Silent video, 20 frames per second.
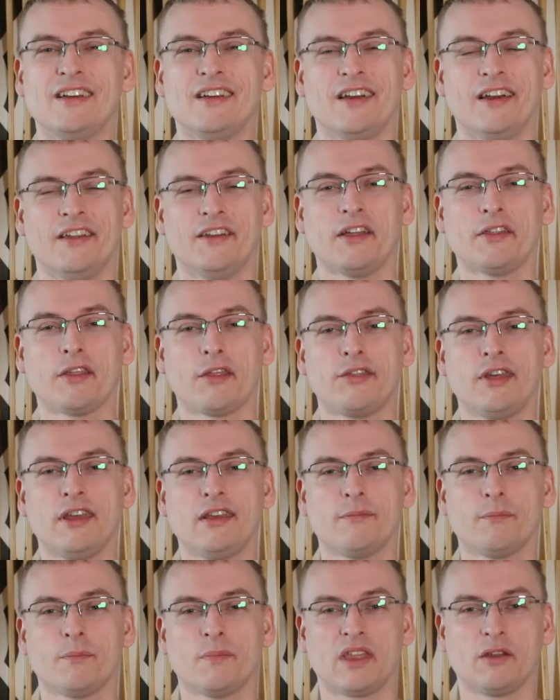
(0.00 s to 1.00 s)
Another
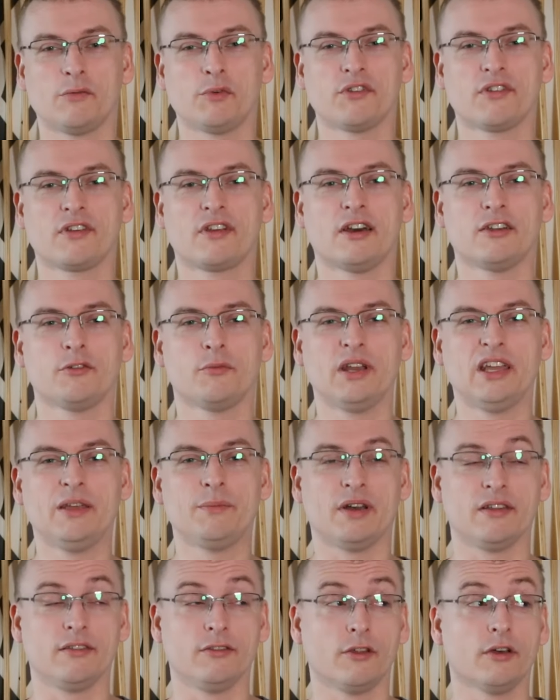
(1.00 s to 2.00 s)
thing that was a cutaway
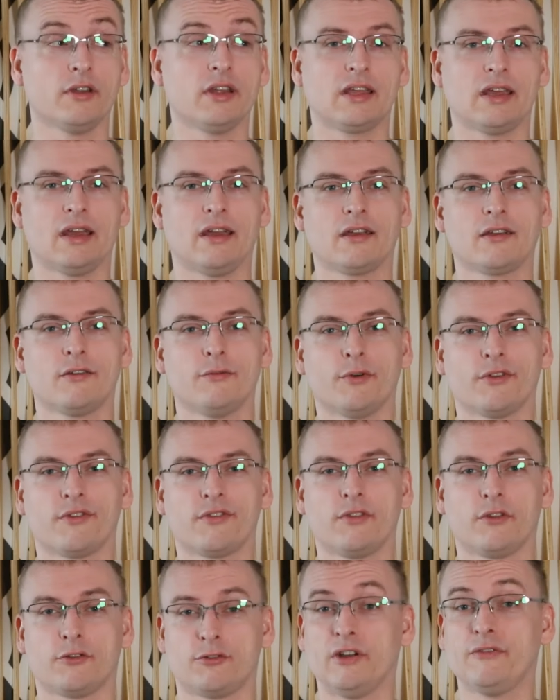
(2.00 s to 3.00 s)
but not a gag
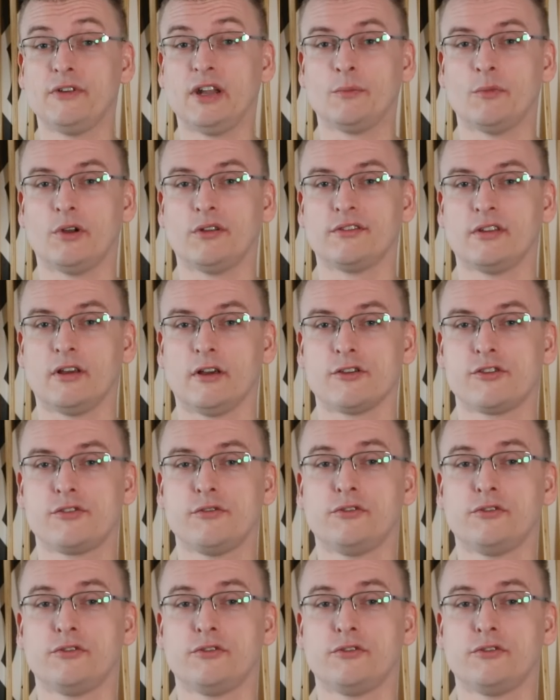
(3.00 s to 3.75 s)
was the traveling montage.